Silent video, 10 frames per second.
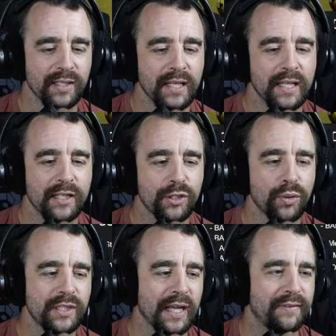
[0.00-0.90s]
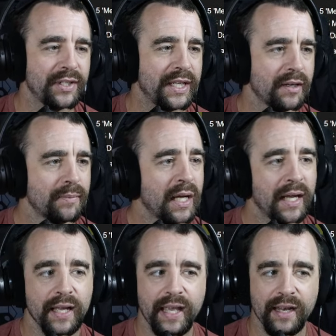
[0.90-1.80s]
let's go dive in here.
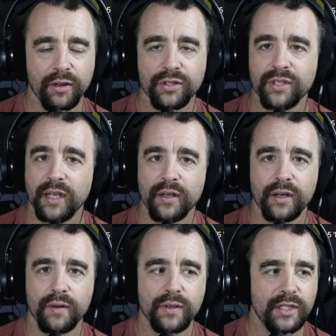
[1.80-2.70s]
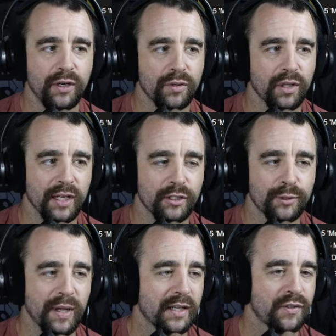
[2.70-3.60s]
Again, it looks like collector's
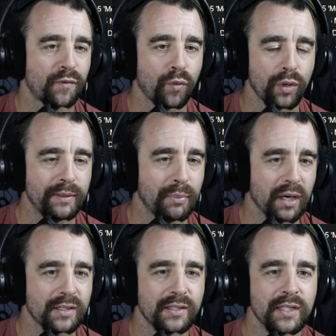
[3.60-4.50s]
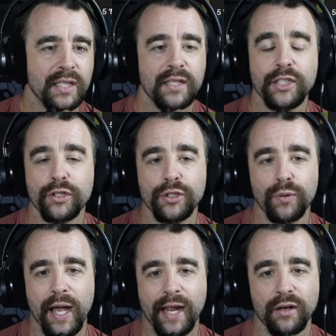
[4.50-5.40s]
packs, $40. You can do
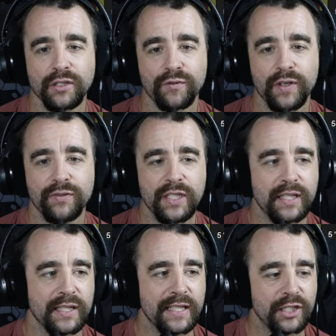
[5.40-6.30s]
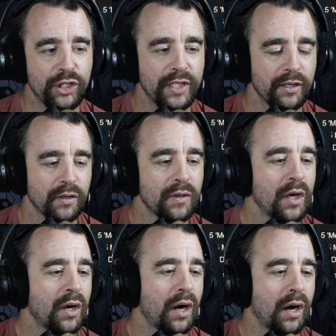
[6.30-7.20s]
add-ons, 15 each here,
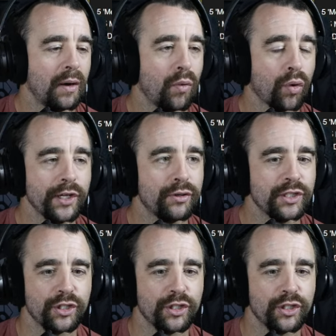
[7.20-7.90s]
or you can just